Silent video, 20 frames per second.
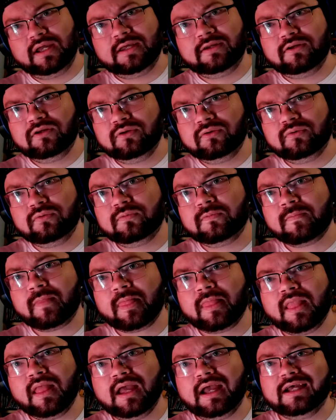and do
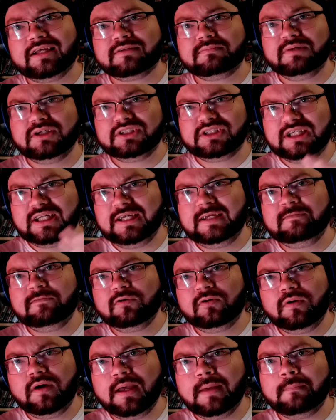as much
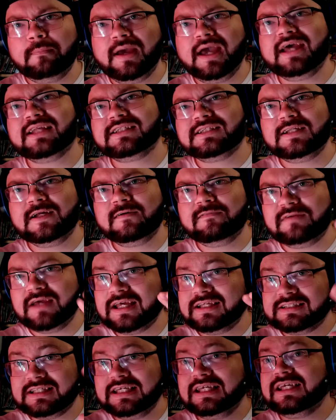evil and bad stuff
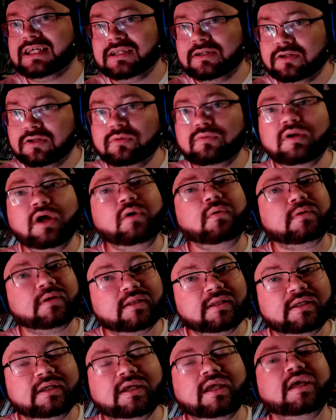as he can do
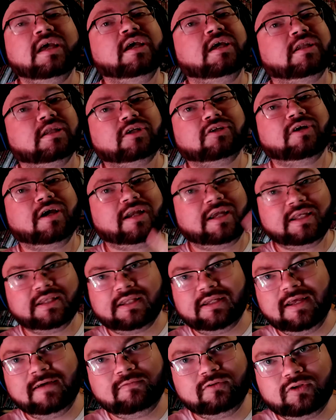knowingly to try to get
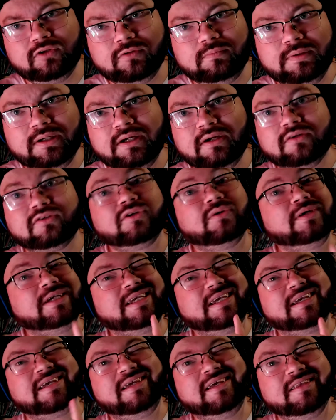the devil to appear so he
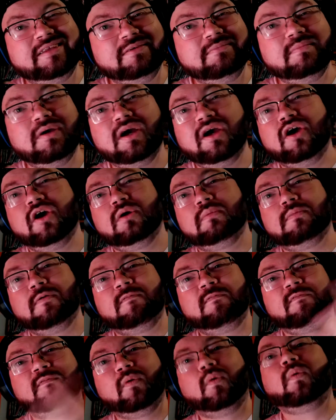can kill him
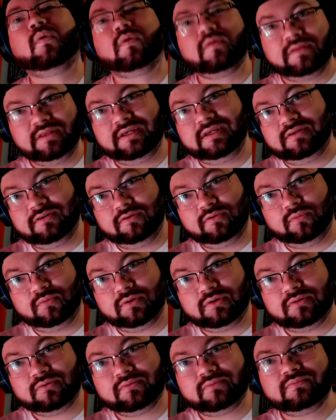before the end of the
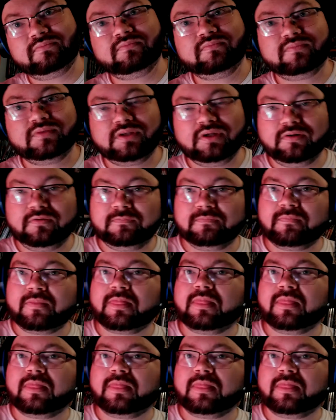world. So